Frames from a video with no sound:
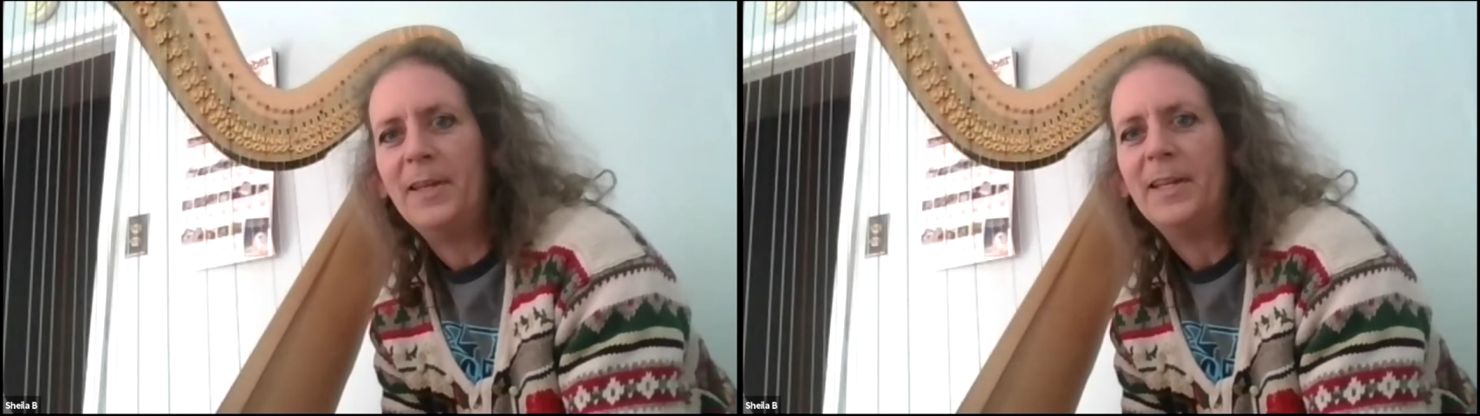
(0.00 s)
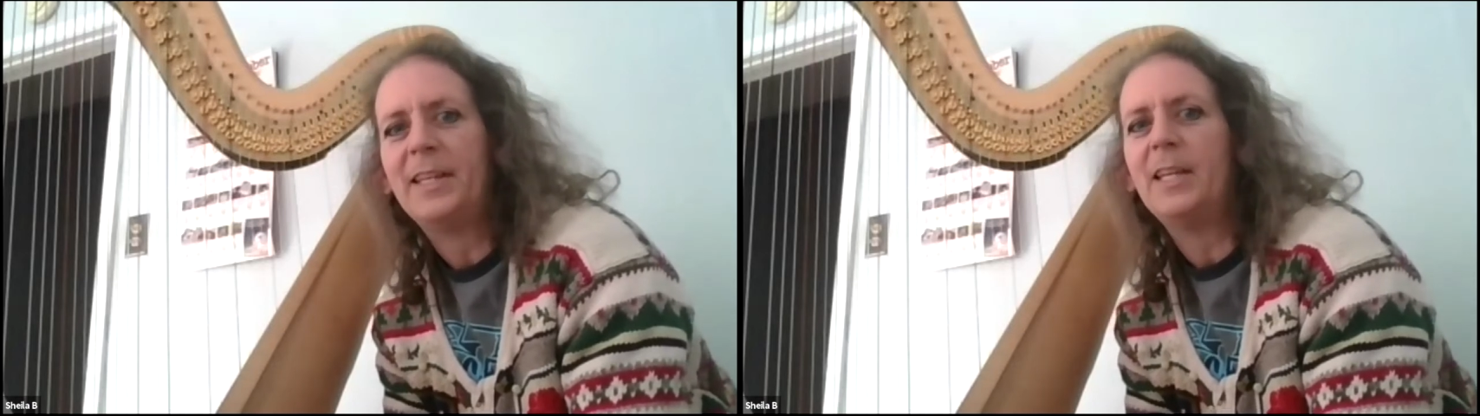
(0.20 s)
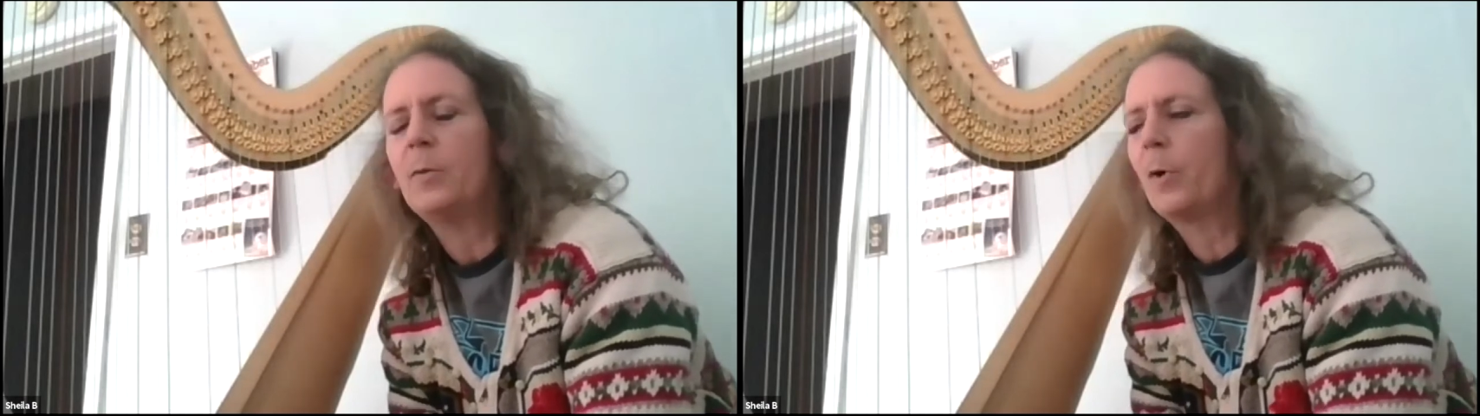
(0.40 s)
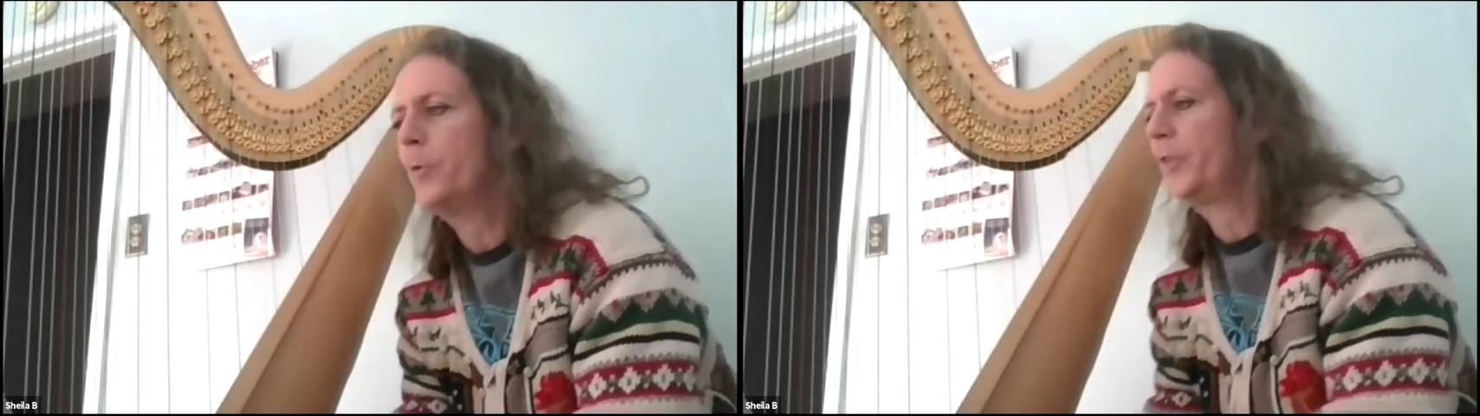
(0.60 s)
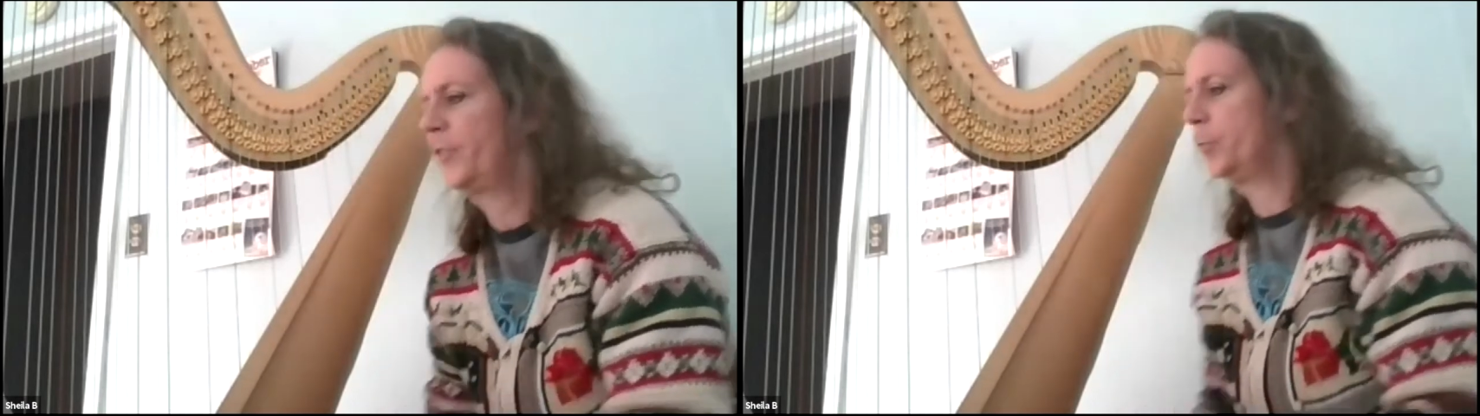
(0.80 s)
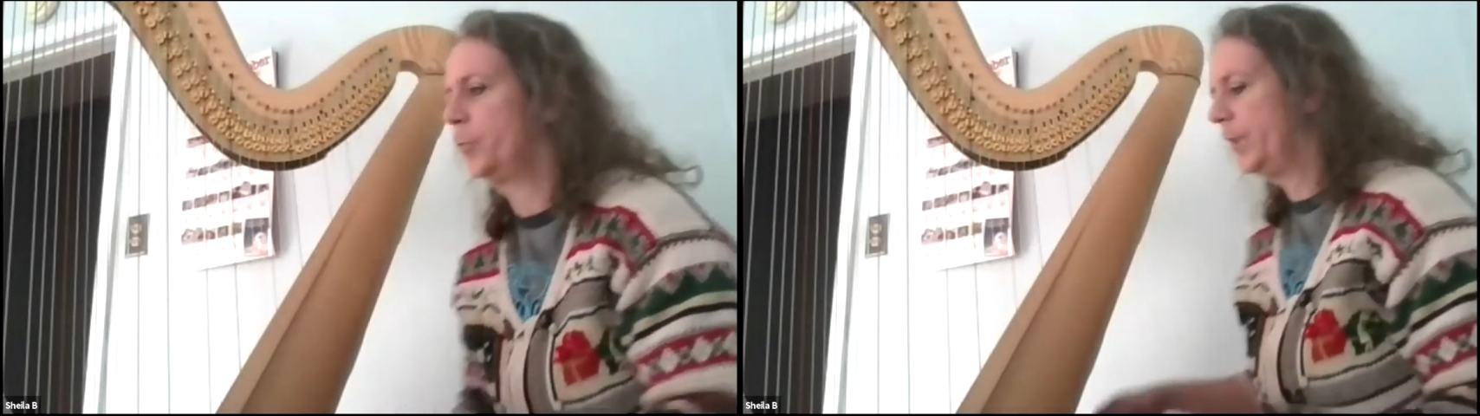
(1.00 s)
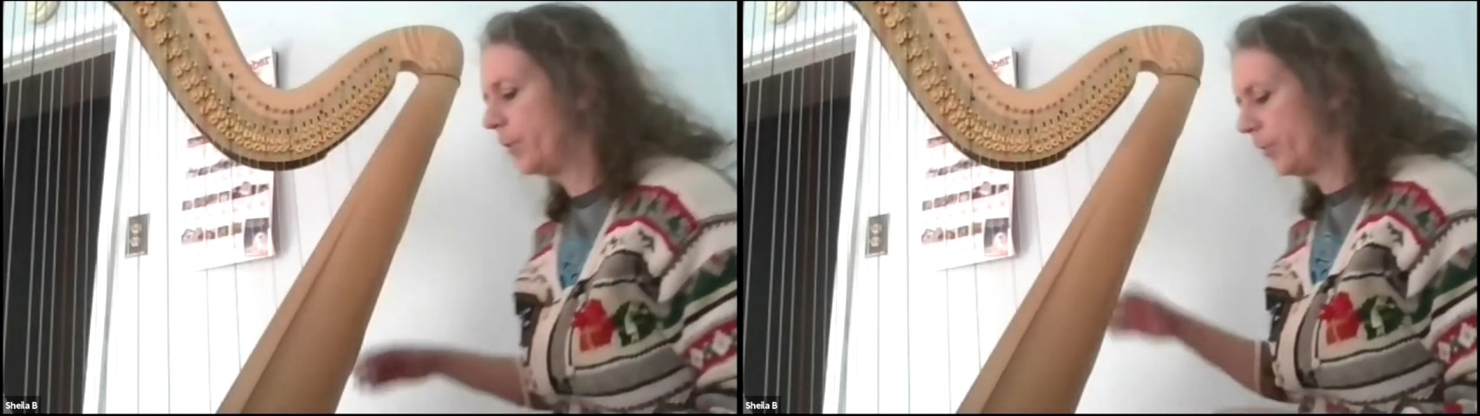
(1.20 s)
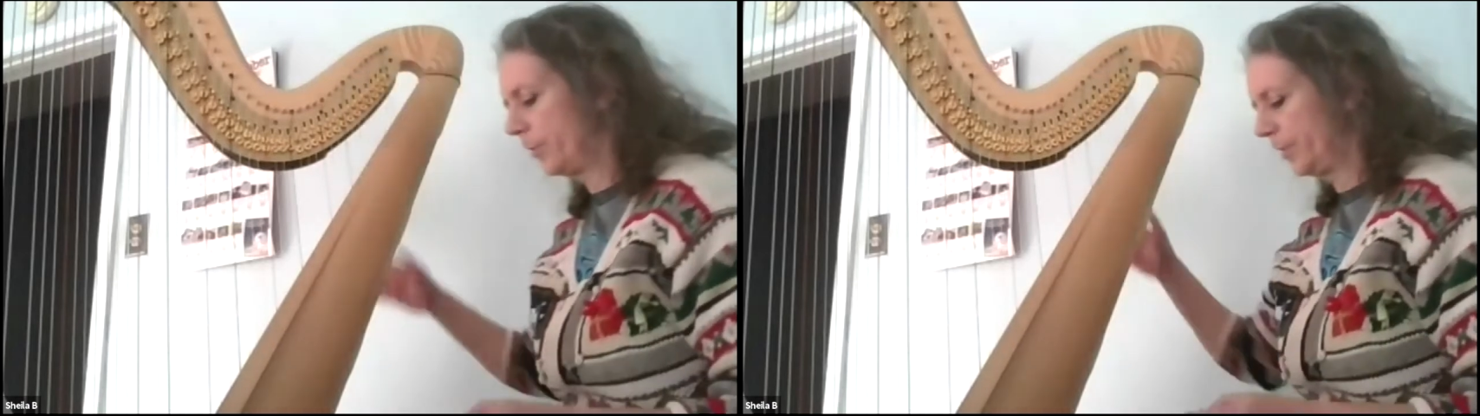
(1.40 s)
He wrote this
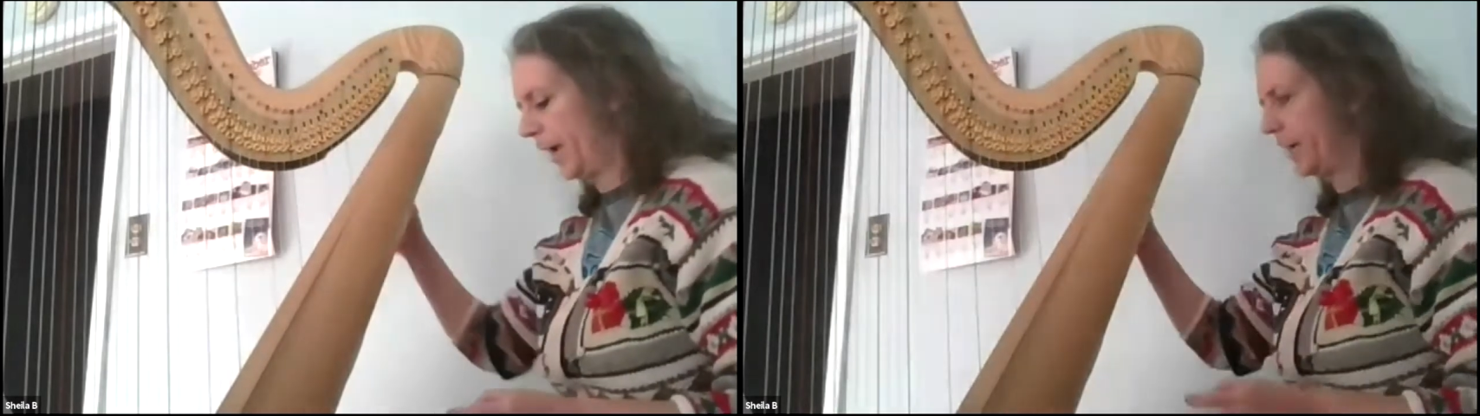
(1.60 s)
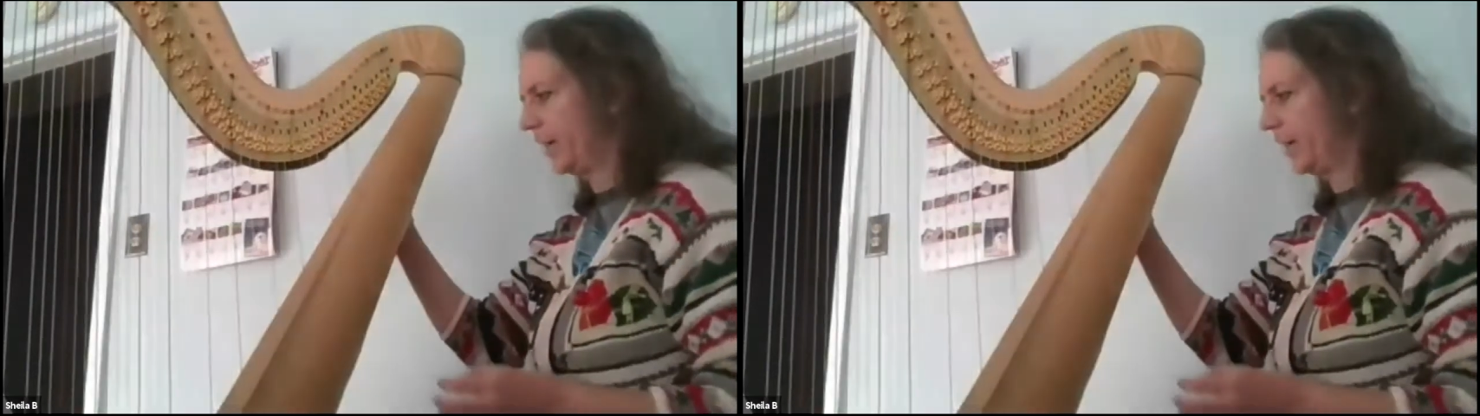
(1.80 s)
weird, like,